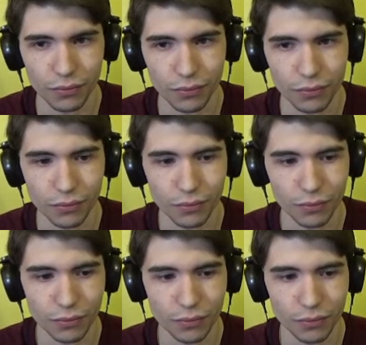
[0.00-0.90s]

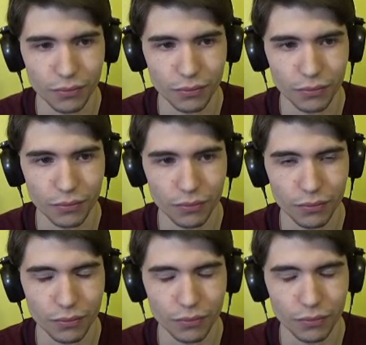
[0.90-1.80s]

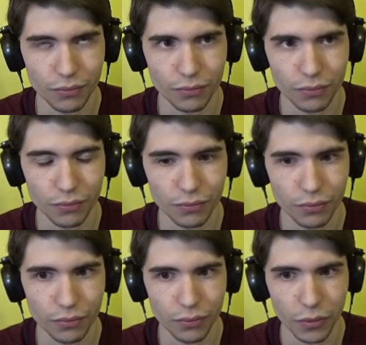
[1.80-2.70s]

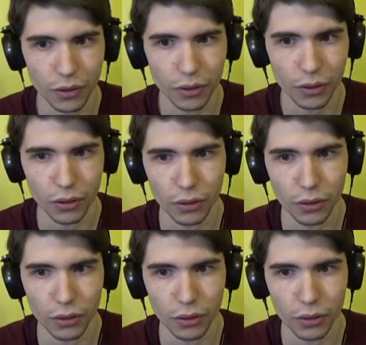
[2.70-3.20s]
(silence)